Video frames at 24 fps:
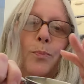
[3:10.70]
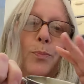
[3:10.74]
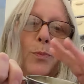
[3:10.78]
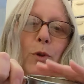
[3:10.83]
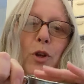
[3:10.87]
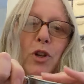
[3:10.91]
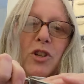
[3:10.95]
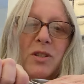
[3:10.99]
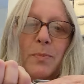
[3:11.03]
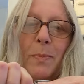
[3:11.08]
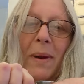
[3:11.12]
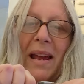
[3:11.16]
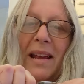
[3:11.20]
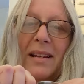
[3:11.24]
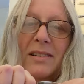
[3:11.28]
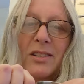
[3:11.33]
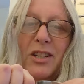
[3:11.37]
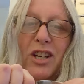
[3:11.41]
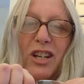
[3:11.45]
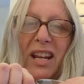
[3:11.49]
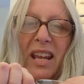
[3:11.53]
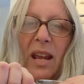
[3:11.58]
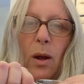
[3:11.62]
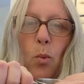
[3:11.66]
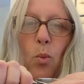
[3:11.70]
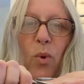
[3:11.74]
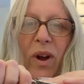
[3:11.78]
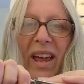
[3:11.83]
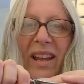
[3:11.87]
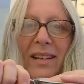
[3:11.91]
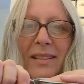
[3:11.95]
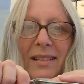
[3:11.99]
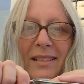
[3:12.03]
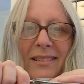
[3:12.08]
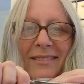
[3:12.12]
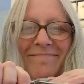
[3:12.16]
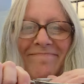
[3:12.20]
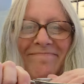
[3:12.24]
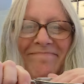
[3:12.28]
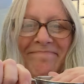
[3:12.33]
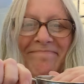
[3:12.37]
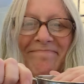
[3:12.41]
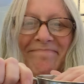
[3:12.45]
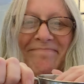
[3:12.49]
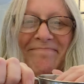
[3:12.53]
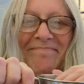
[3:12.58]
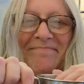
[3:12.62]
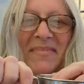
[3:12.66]
Your Spang's going to get wet.
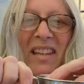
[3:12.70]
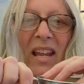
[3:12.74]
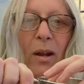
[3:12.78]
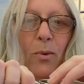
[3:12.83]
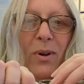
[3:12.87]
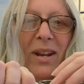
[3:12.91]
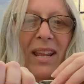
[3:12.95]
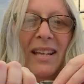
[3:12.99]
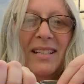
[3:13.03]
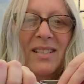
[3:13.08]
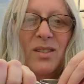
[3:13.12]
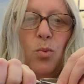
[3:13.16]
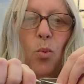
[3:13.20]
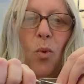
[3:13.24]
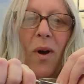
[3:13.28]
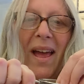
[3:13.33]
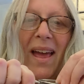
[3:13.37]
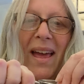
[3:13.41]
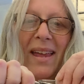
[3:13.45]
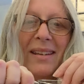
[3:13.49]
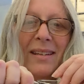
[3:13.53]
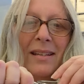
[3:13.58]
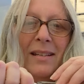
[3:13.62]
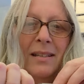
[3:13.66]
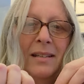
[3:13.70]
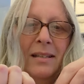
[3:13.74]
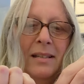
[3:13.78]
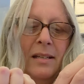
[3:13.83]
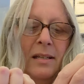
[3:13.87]
And when it gets wet,